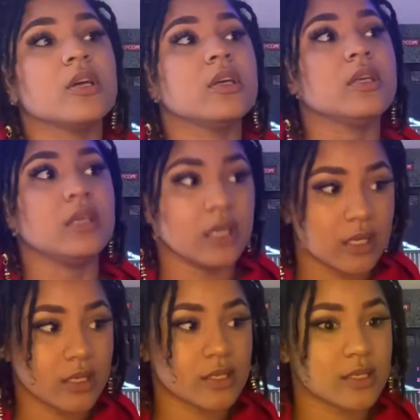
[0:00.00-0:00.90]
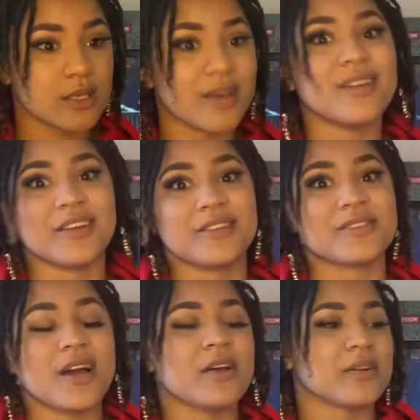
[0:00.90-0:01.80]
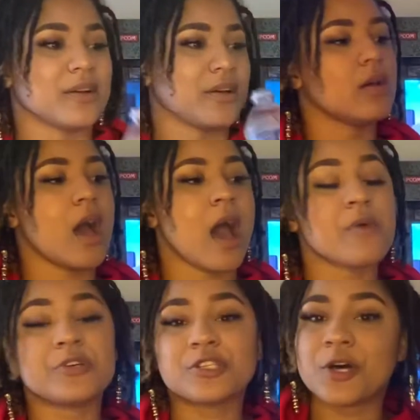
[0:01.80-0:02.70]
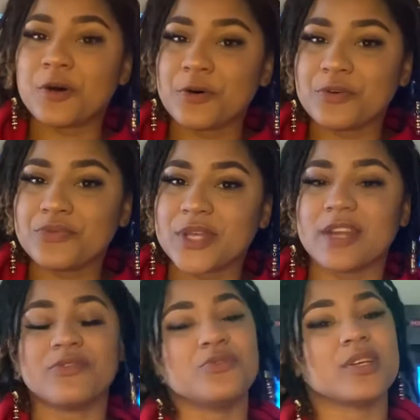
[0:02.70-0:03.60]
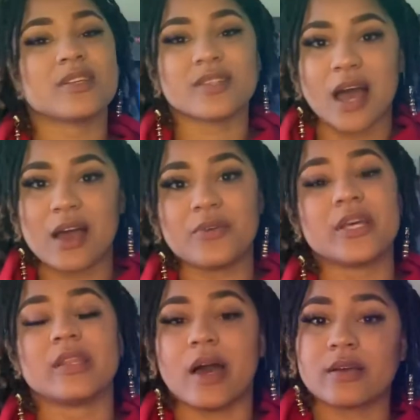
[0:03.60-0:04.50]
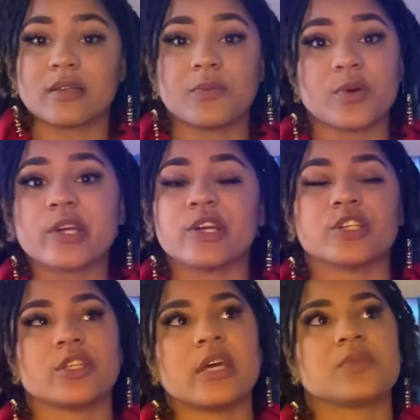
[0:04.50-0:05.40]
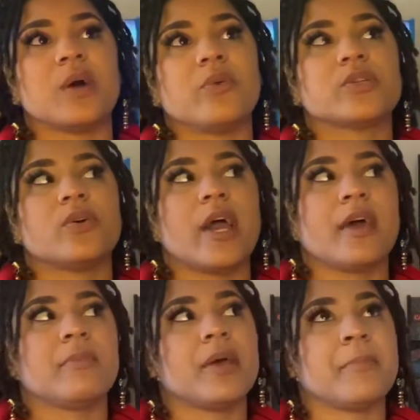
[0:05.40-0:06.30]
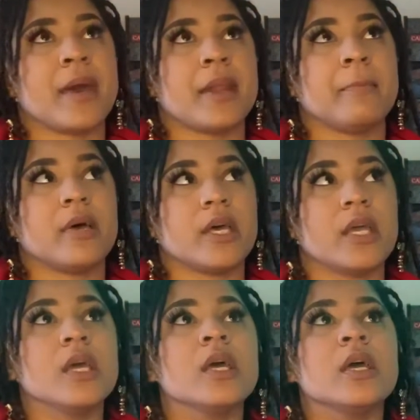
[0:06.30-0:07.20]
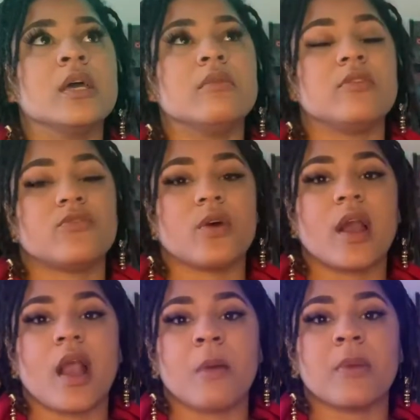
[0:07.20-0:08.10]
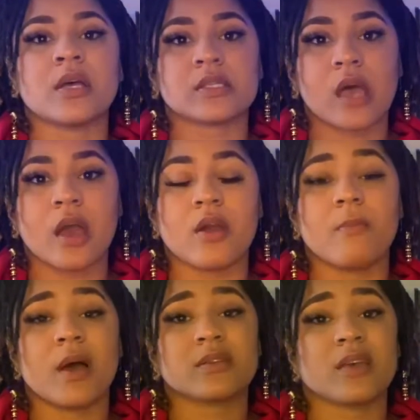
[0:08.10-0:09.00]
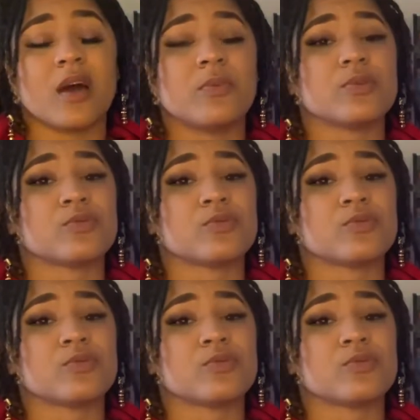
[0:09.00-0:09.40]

get another style or not. I was told that if you get a style, it locks up quicker. So that's why I was so adamant about it. But before I got my style, my scalp was